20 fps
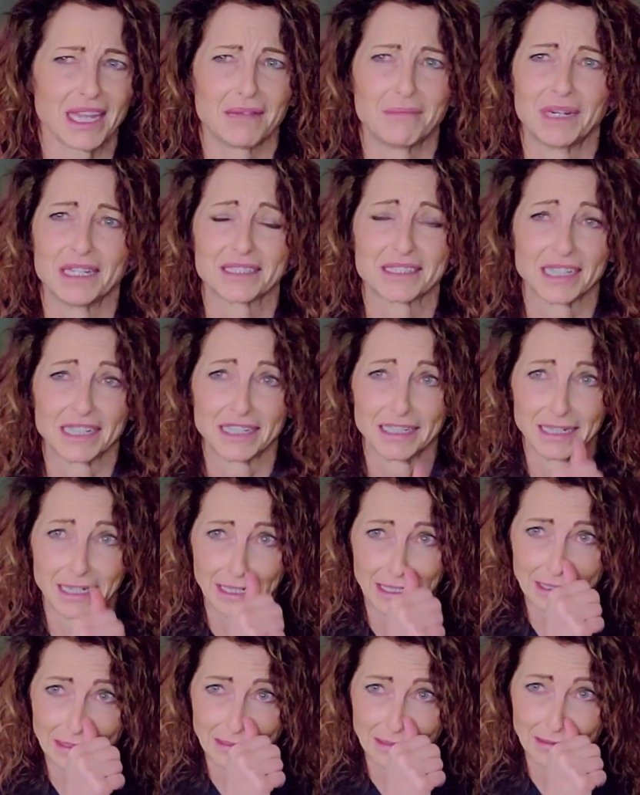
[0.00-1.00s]
My son and
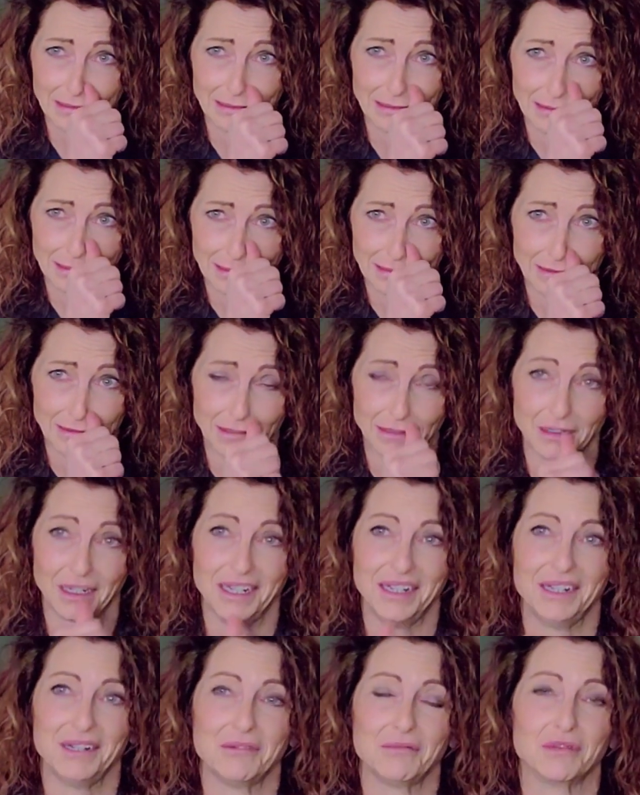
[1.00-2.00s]
I
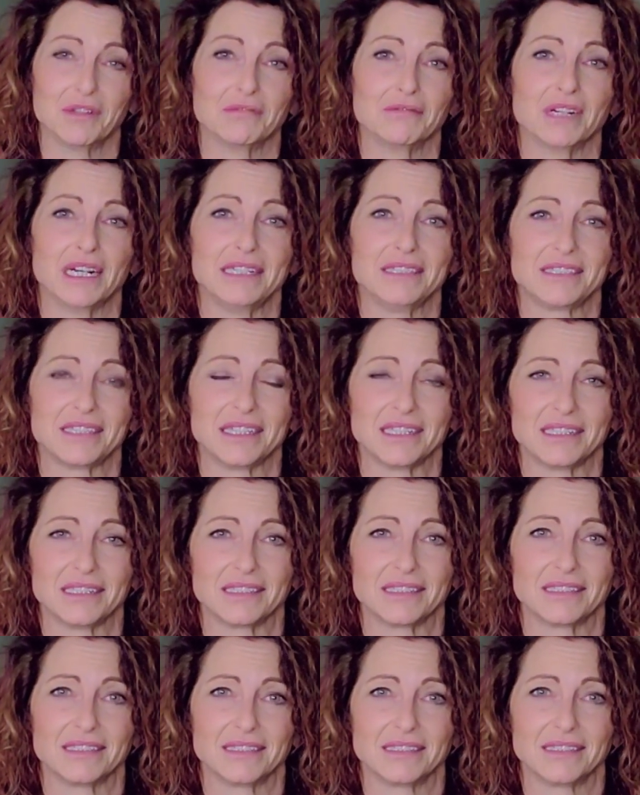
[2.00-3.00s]
were
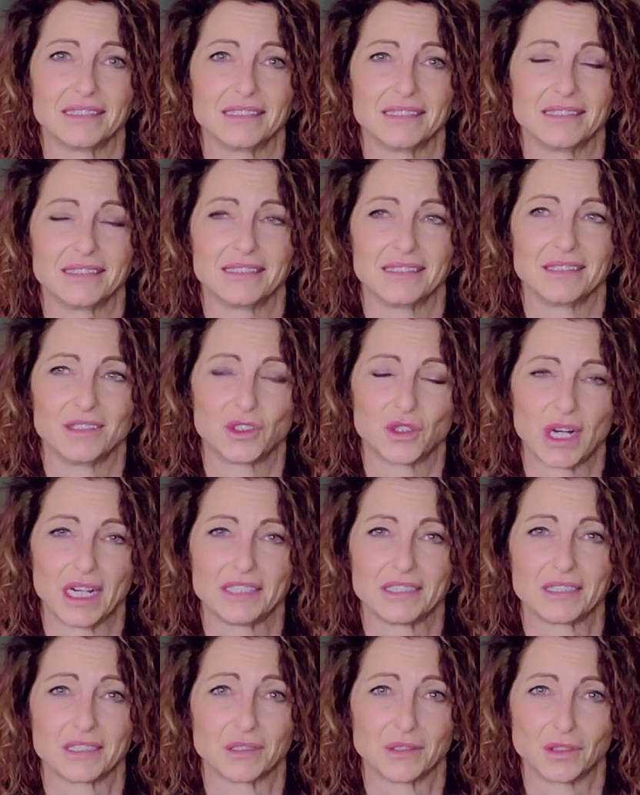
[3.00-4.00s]
racing
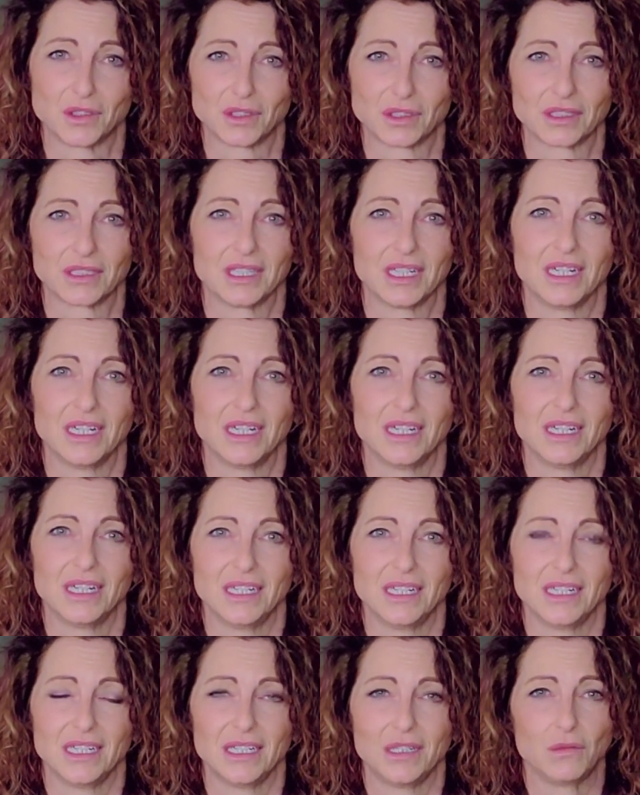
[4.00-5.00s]
tricycles
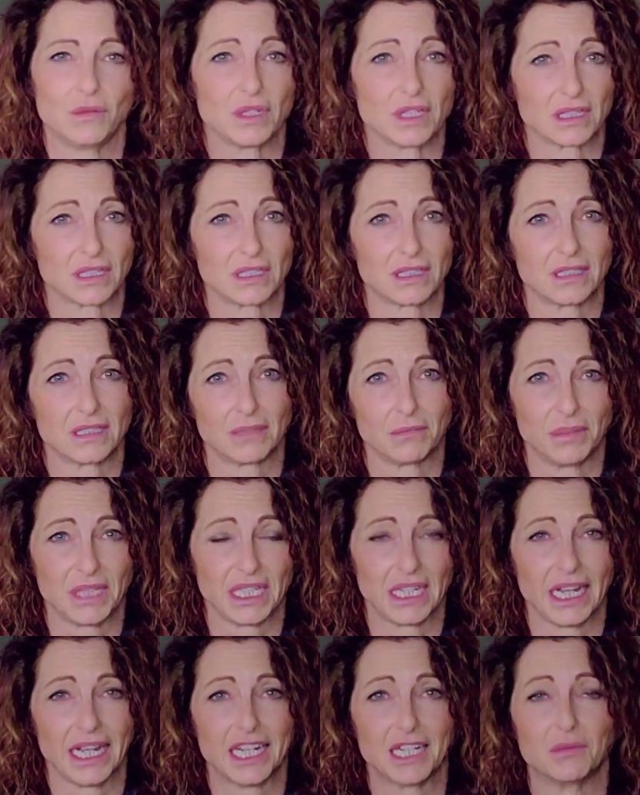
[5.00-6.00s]
with
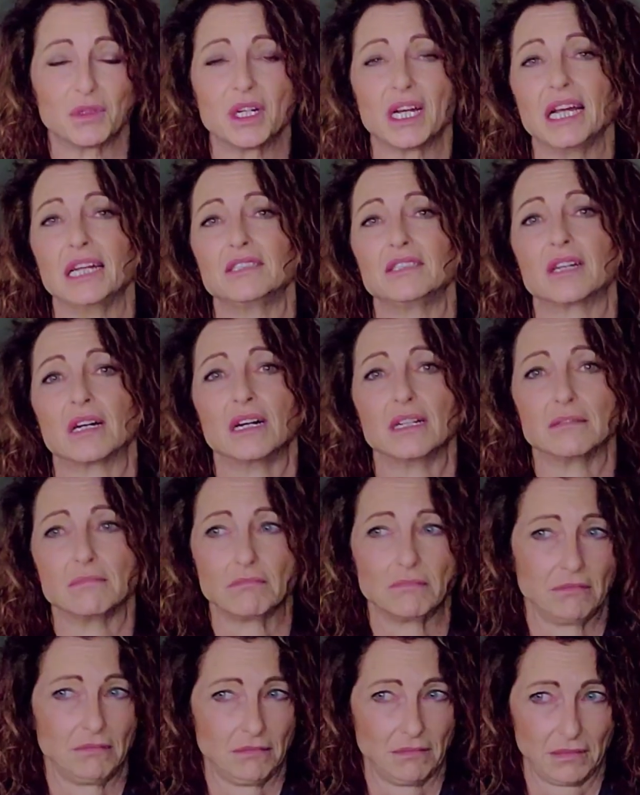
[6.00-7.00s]
big animal heads on
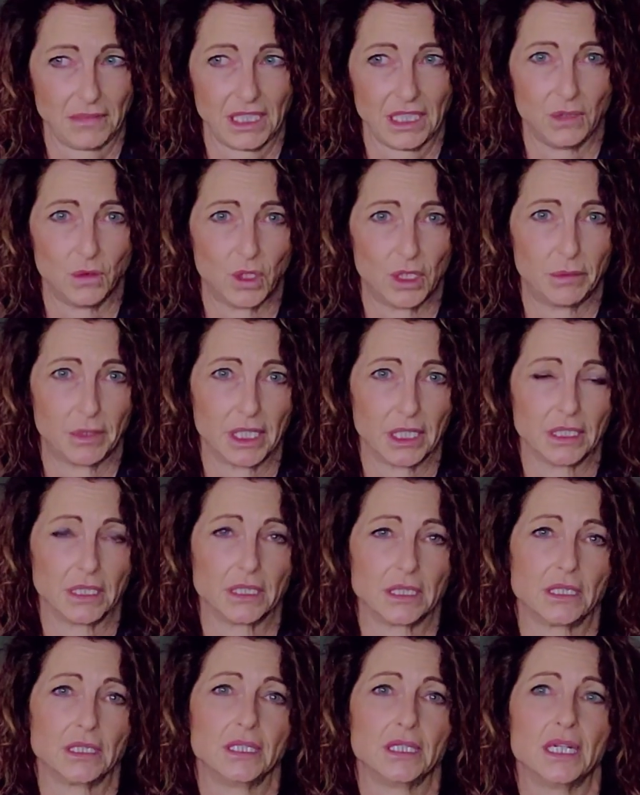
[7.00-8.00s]
in Walmart.
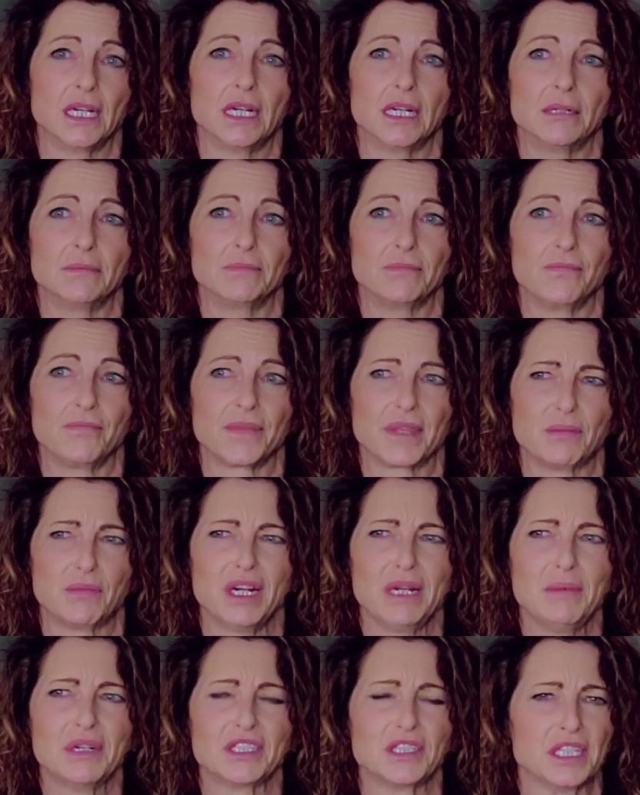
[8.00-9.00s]

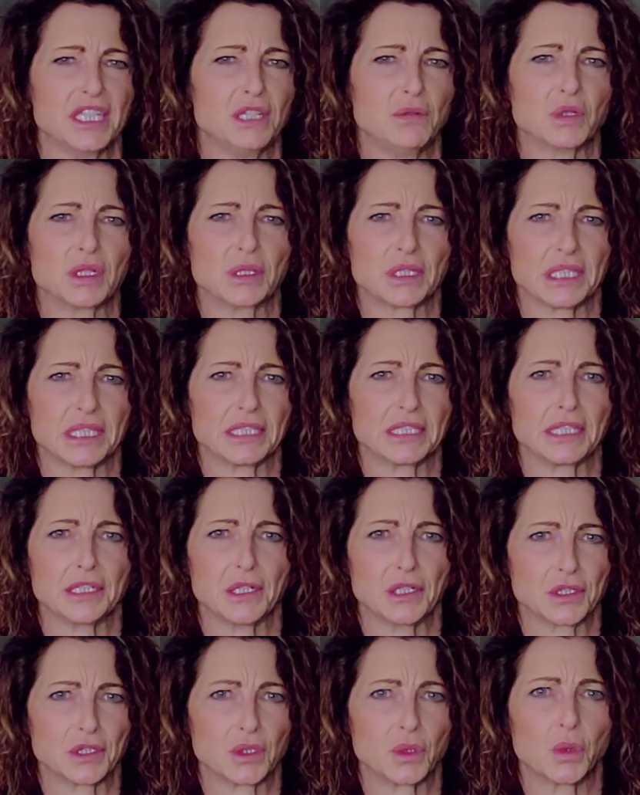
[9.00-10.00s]
Pretty much anywhere that
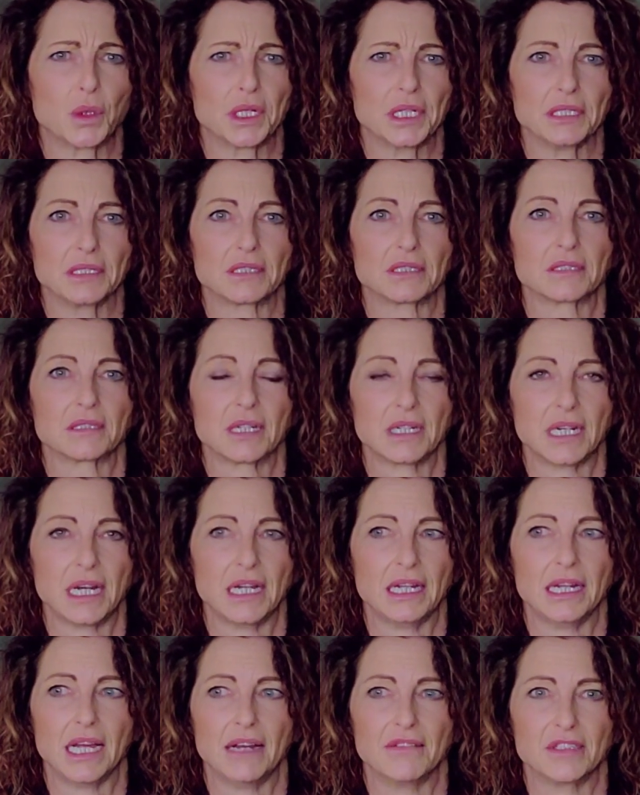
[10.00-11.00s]
there are toys,
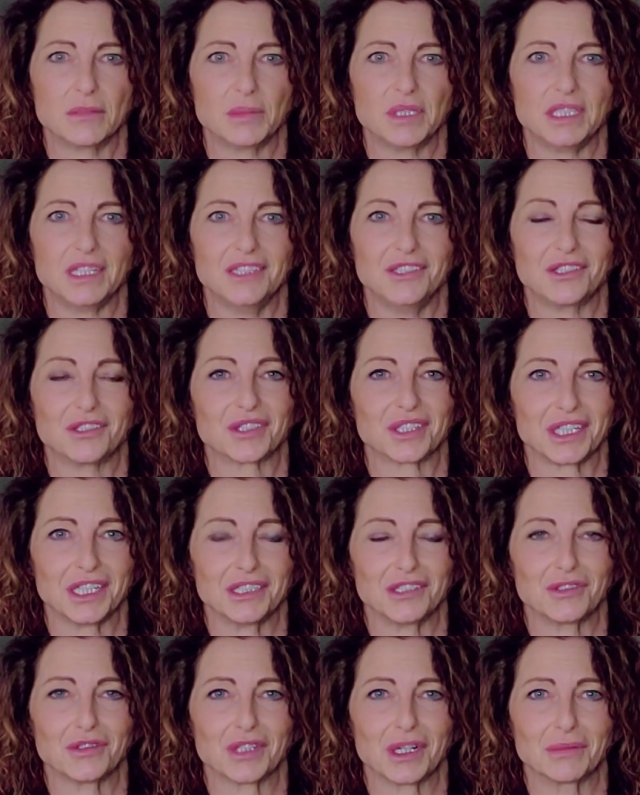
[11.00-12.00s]
I have the potential to
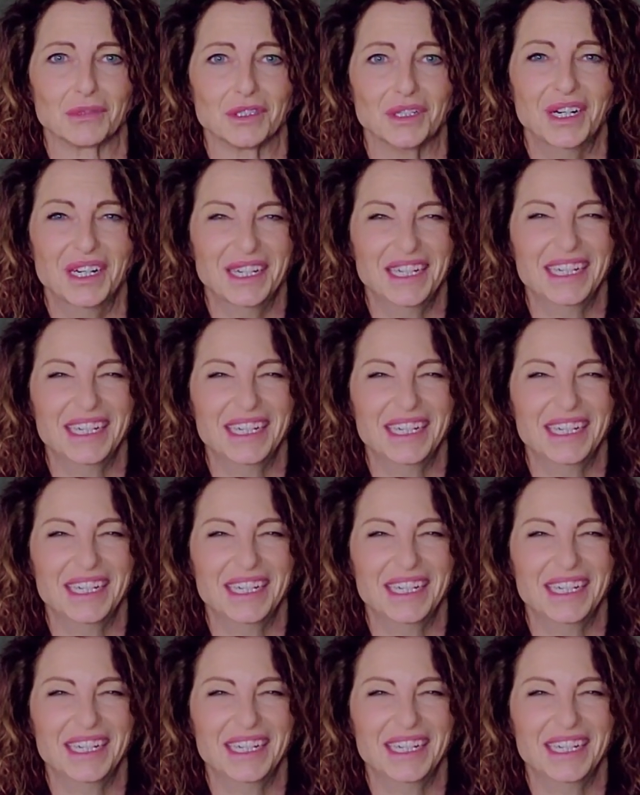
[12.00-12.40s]
get in trouble.